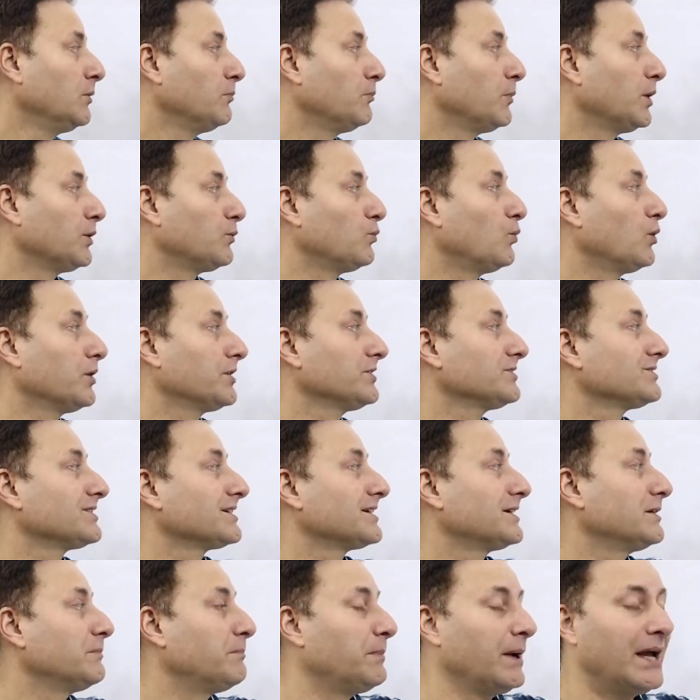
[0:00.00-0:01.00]
But what is the
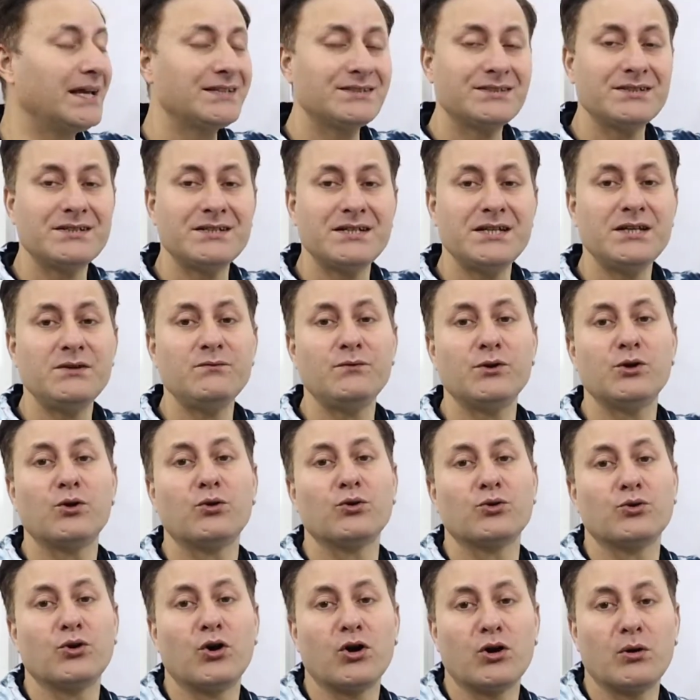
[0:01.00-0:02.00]
capacity? We
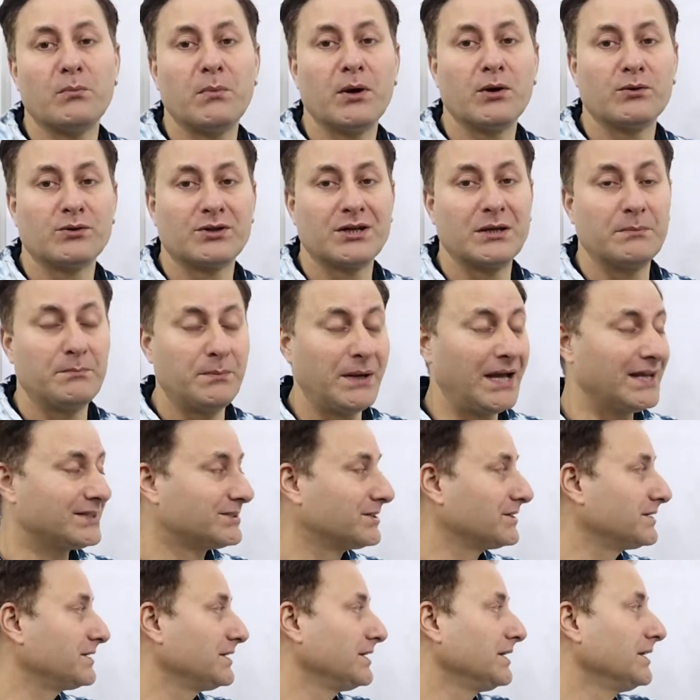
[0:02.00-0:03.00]
don't talk about
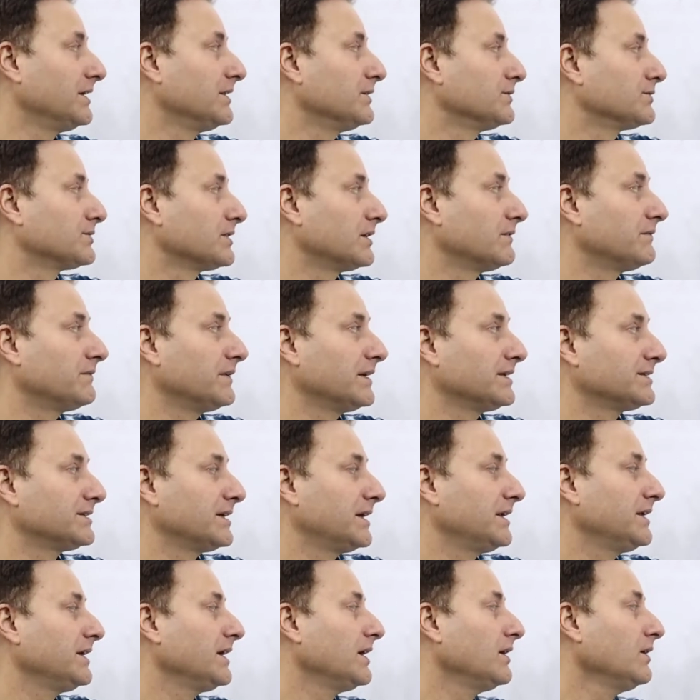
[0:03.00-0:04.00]
capacity in surface
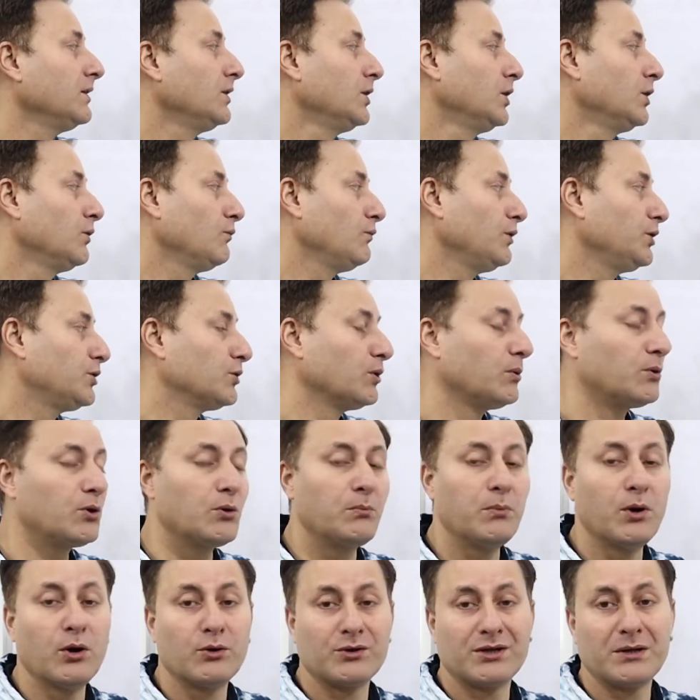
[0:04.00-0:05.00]
area, we talk
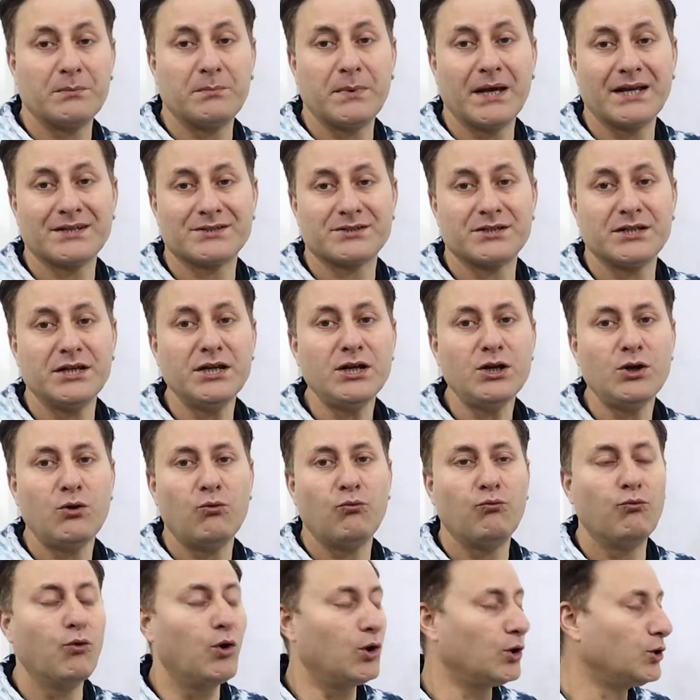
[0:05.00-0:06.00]
about capacity
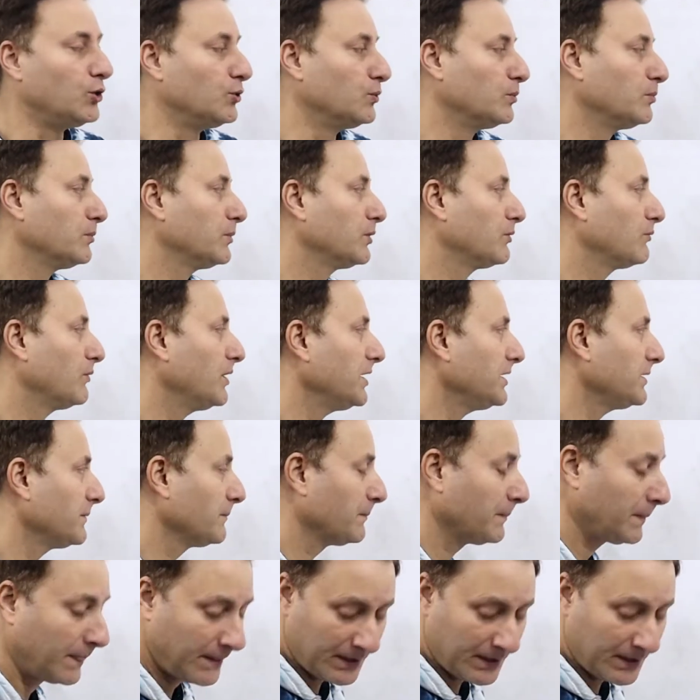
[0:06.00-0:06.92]
in volume, right?